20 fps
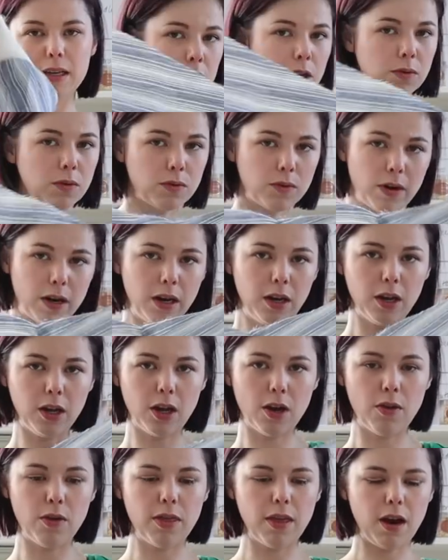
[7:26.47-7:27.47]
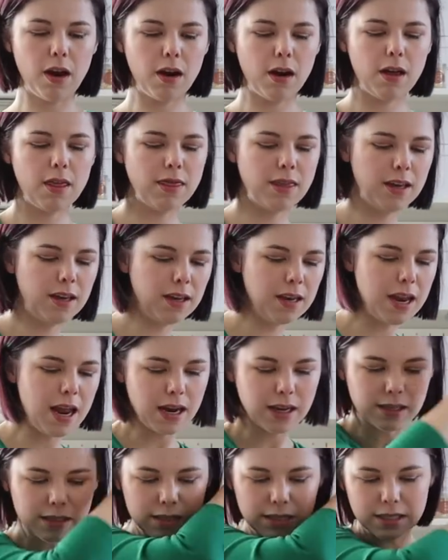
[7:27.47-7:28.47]
so we're ready to go there. The
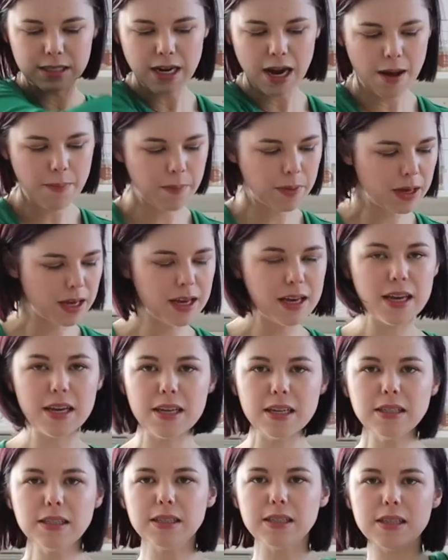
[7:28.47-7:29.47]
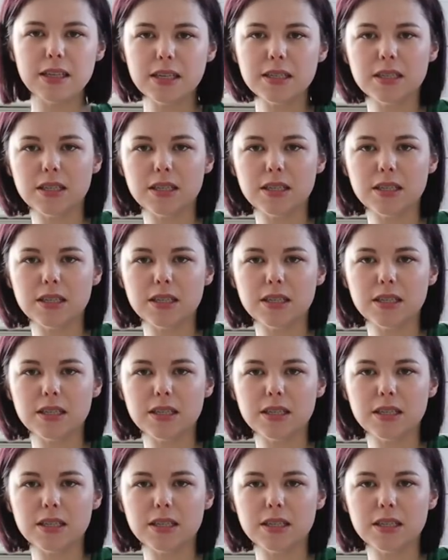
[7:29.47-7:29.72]
next step is the